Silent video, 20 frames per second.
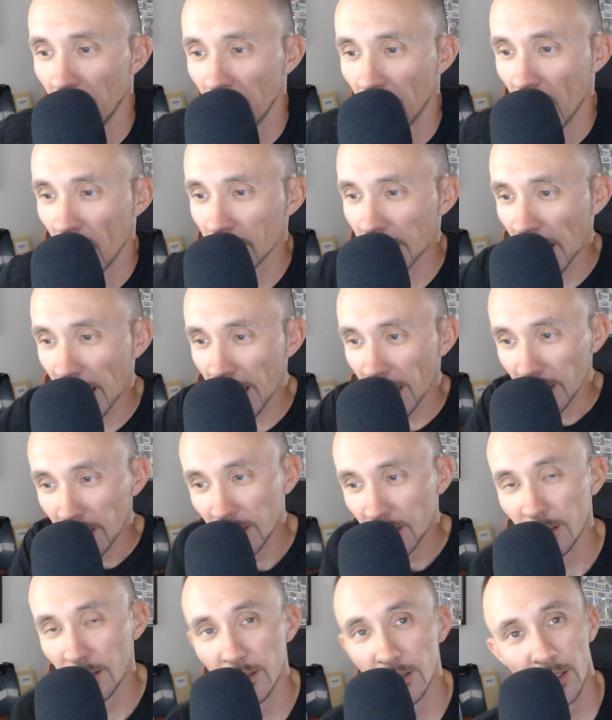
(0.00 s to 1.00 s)
Okay,
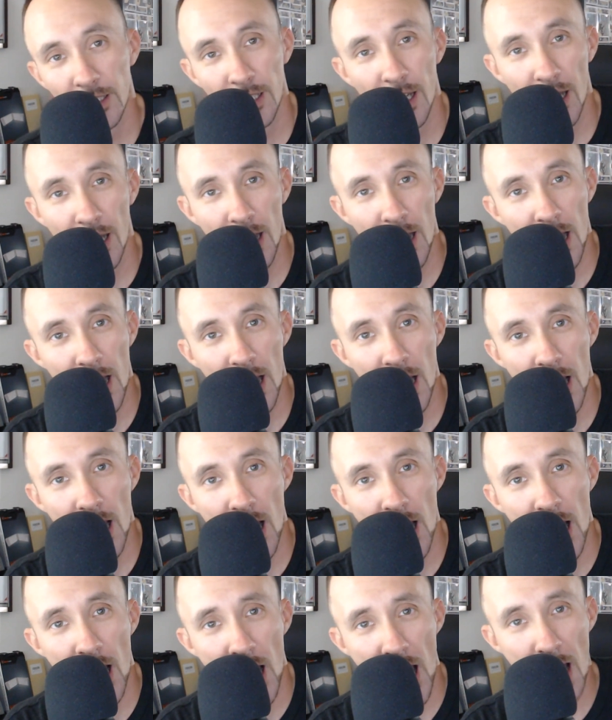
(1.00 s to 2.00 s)

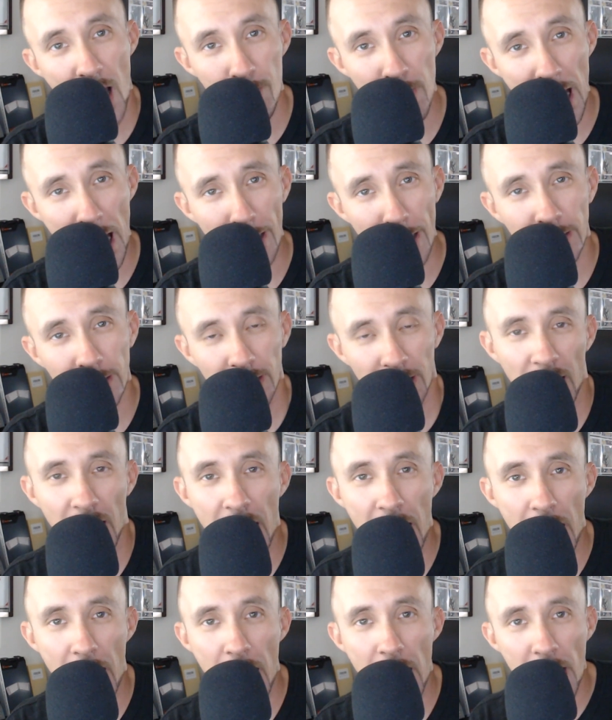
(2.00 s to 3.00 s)
I'm back.
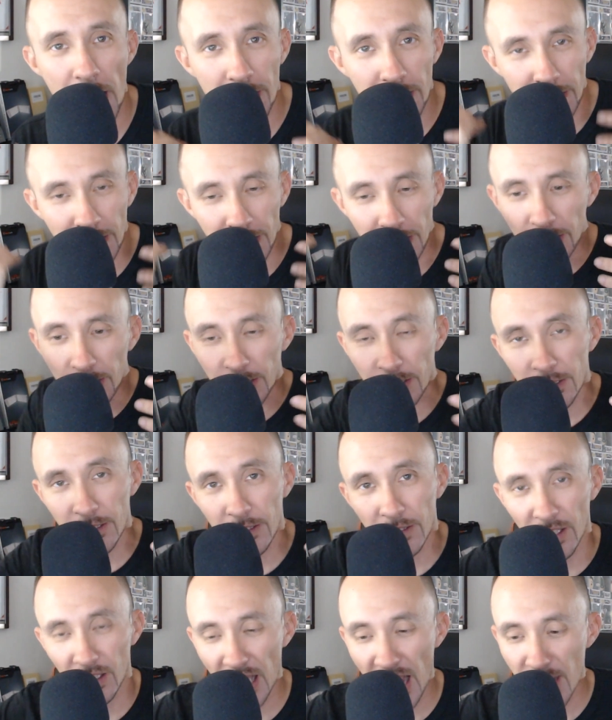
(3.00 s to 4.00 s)
I had to get
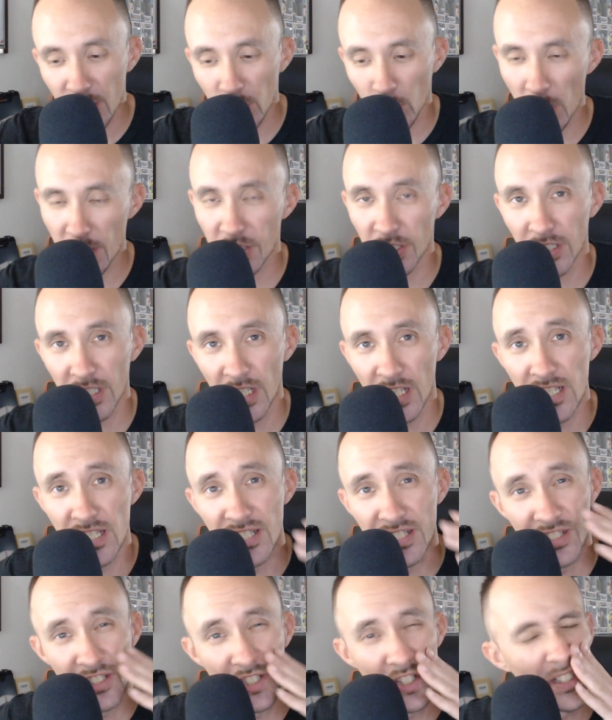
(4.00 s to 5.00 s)
the last question
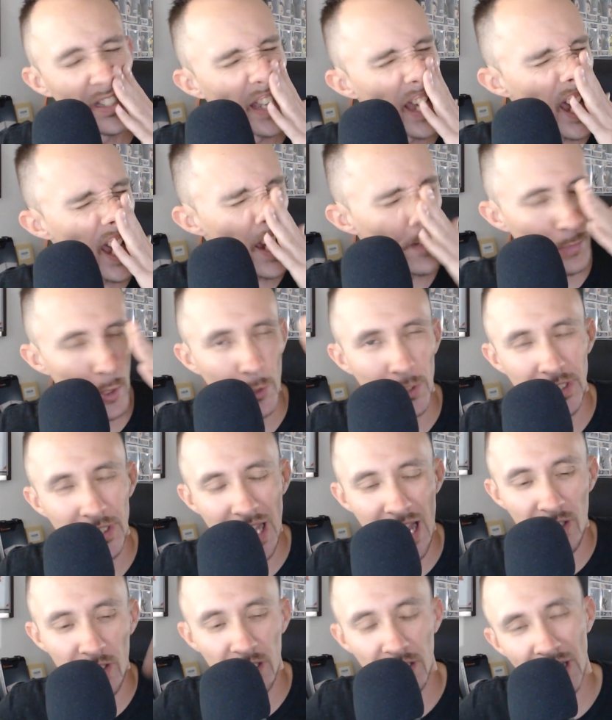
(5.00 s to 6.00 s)
because literally I broke it
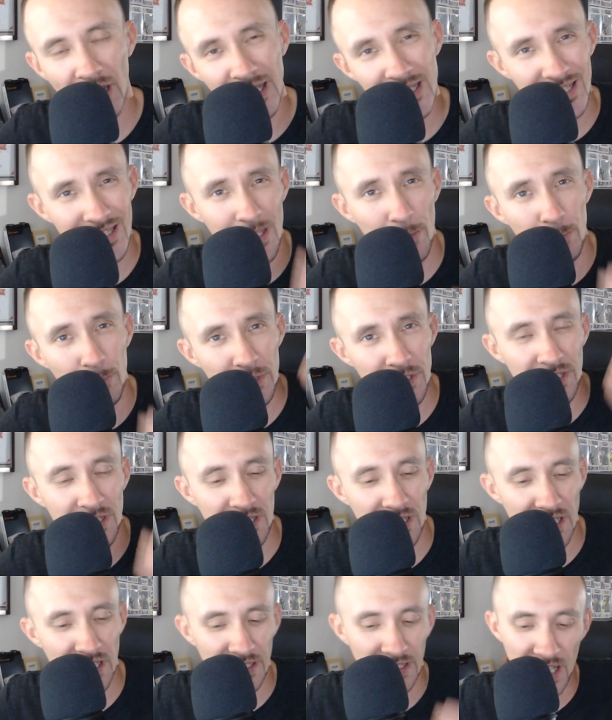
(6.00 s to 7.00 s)
down in like separate
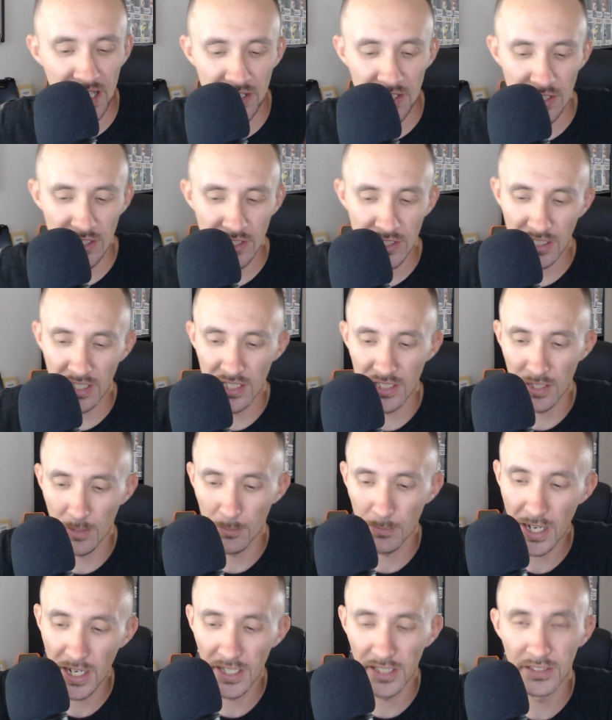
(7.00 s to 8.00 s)
occasions because
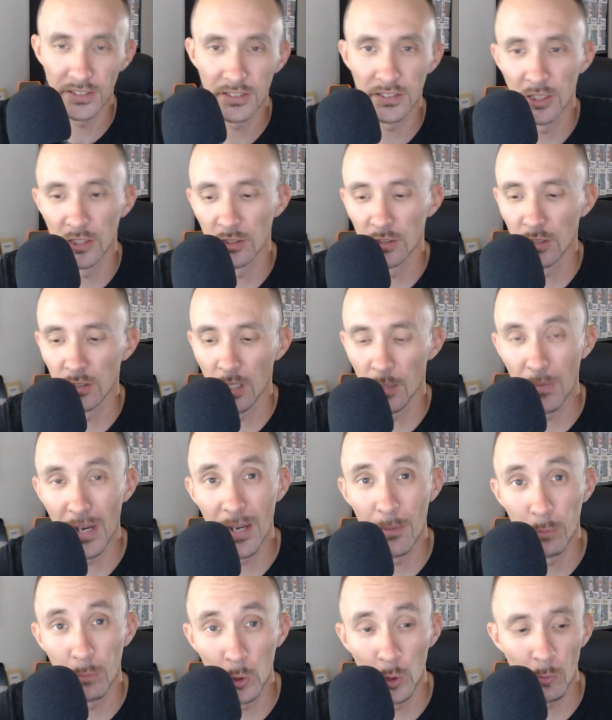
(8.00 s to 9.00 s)
on my, on
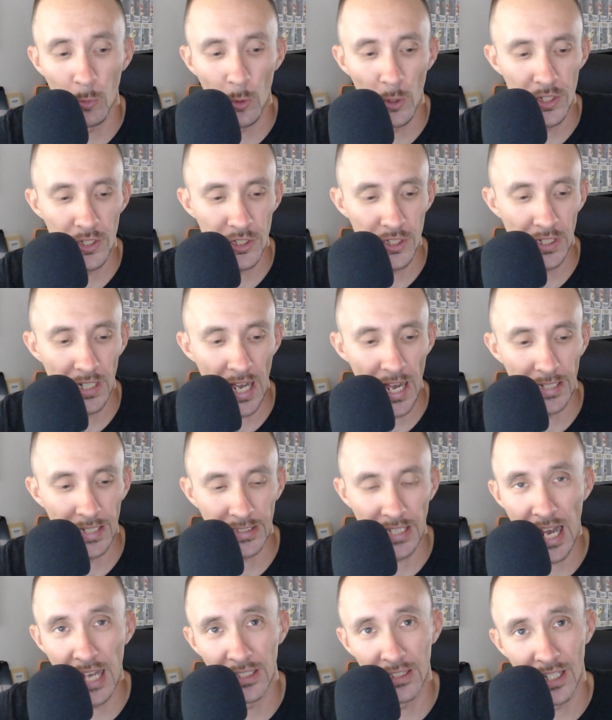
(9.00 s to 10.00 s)
my bullet point sheet, I
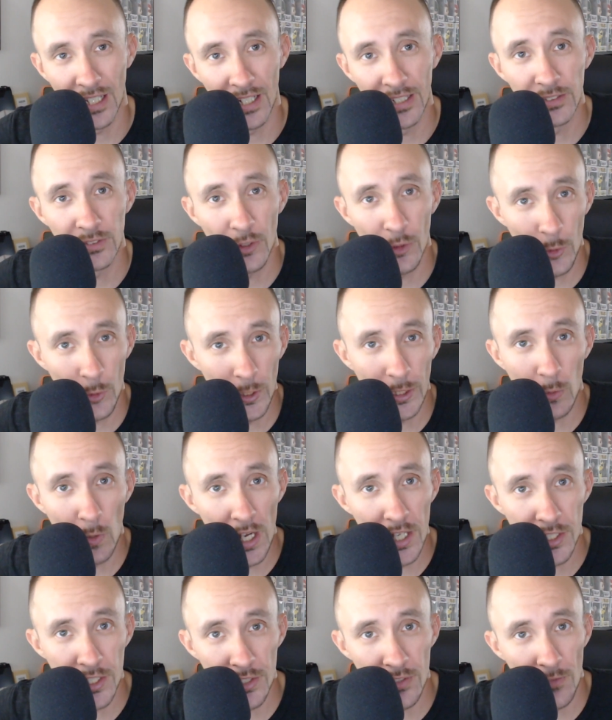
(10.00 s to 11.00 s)
got like 3
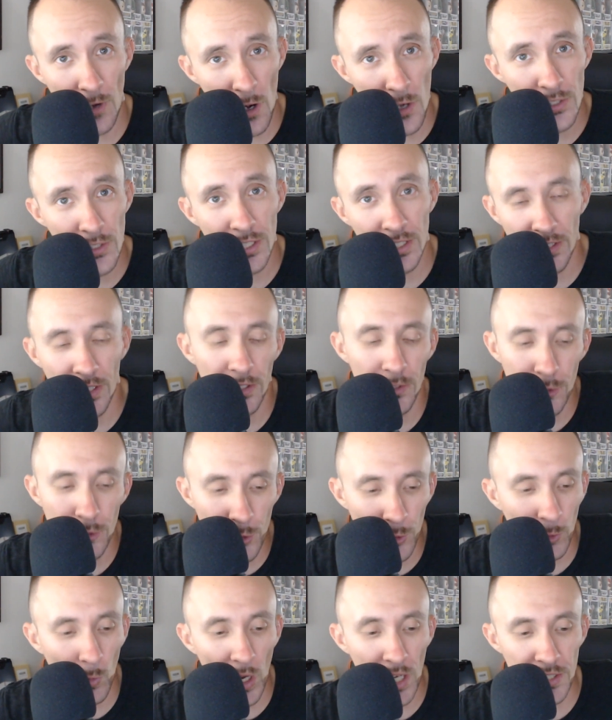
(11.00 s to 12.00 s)
questions first and then
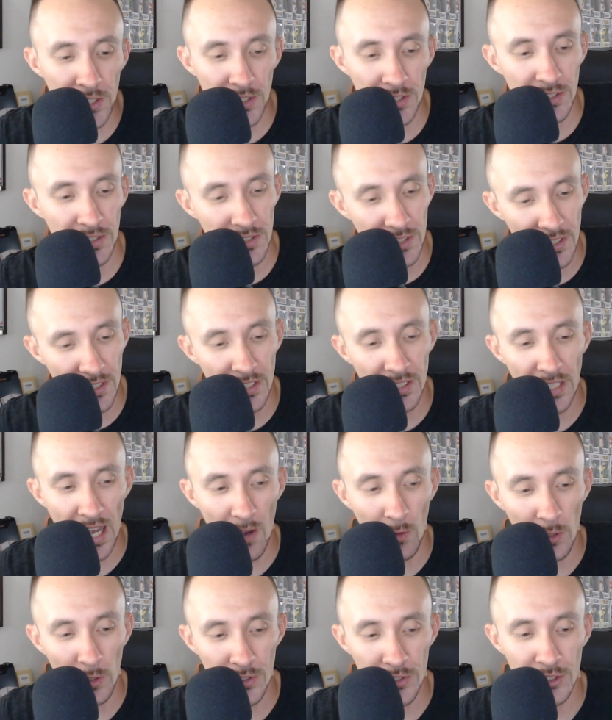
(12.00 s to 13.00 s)
2 questions. And then
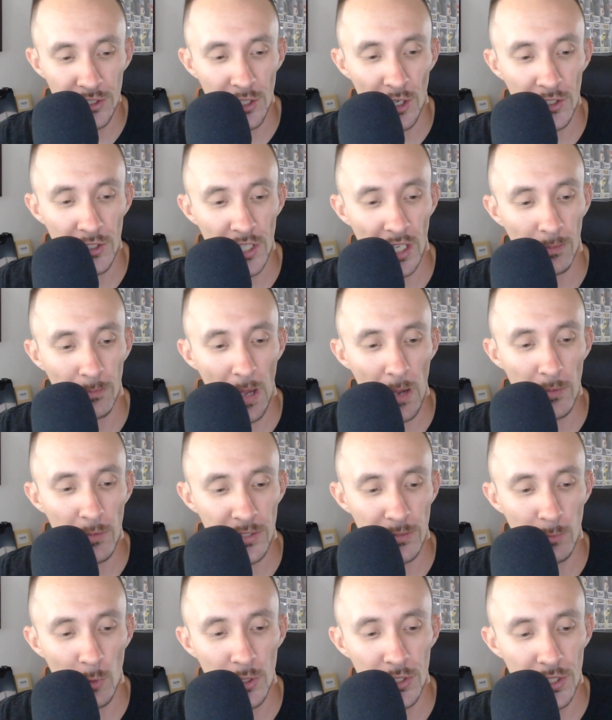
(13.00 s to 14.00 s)
I will start talking about
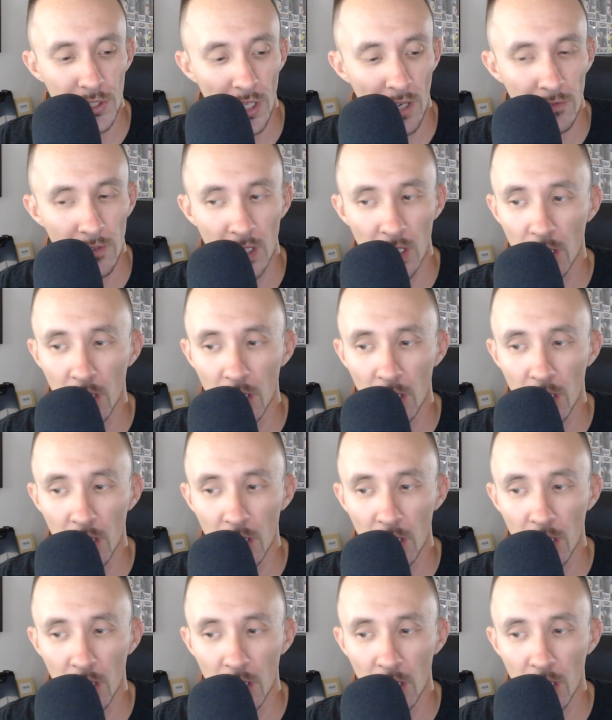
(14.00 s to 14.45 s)
some more stuff.